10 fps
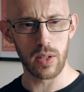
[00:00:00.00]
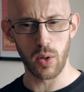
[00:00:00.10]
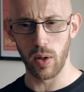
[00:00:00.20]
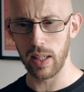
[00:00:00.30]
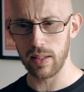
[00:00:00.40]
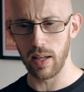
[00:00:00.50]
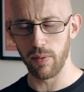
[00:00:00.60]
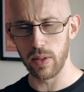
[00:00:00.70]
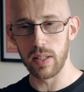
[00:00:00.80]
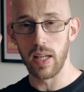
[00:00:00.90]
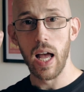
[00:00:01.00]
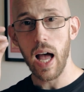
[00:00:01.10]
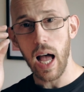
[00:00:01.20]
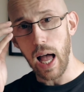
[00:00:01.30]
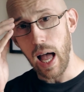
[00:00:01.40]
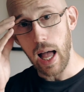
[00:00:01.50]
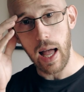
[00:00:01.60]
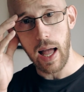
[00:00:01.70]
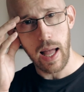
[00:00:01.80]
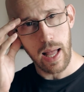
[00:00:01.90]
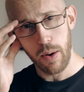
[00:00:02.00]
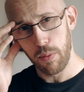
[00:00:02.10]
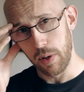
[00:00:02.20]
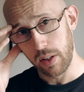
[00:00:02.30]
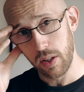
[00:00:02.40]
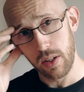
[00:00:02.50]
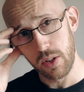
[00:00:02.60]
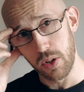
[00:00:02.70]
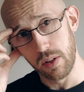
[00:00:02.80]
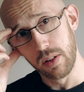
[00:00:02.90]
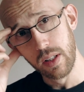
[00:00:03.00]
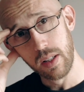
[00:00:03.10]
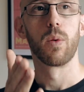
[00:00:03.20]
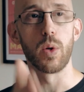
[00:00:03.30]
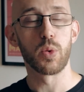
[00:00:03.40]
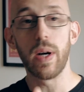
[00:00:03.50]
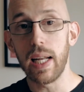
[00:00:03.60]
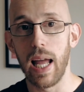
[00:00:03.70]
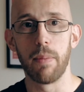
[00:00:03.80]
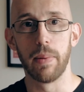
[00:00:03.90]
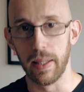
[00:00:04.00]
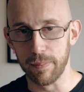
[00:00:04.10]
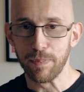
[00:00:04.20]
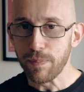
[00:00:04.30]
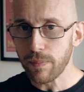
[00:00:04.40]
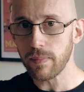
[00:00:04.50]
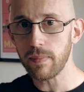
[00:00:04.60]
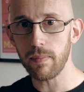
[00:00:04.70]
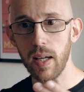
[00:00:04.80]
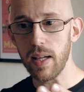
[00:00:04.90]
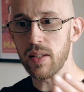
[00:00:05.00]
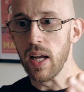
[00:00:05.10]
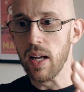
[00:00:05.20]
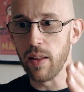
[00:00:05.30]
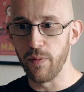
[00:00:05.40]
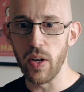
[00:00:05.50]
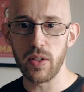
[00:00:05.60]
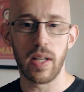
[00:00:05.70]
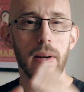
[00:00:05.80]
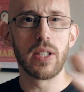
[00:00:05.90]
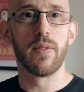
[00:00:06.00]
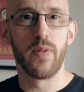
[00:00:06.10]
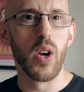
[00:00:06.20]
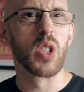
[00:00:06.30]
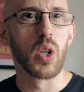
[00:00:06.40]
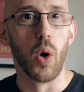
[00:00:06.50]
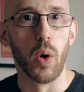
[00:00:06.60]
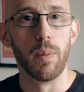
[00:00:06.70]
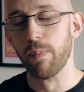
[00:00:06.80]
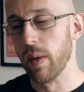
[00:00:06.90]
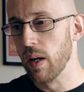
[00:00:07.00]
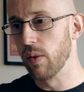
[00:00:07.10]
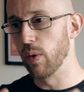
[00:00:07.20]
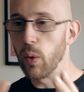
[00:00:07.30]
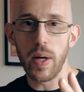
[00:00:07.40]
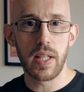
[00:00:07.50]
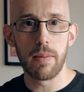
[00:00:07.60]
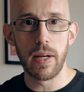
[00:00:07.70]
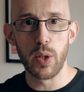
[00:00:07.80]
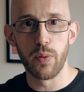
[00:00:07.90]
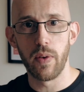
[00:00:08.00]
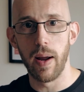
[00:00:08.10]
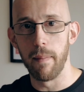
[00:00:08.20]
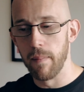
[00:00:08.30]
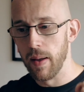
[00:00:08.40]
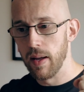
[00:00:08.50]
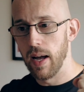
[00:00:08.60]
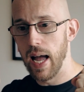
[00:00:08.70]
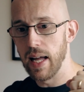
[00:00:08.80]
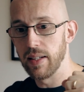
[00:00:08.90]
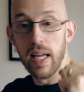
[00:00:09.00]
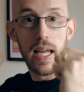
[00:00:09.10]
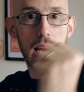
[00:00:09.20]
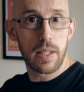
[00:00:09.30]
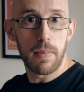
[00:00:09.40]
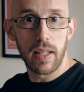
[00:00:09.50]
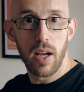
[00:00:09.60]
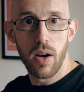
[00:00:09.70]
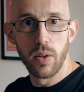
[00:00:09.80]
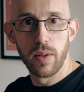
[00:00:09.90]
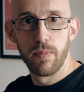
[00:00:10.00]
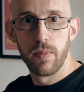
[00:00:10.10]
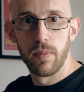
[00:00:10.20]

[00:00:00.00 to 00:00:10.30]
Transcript: which is calling itself, which is, ah, recursion. What's really happening is the first, imagine the first call, request animation frame, and here's my code.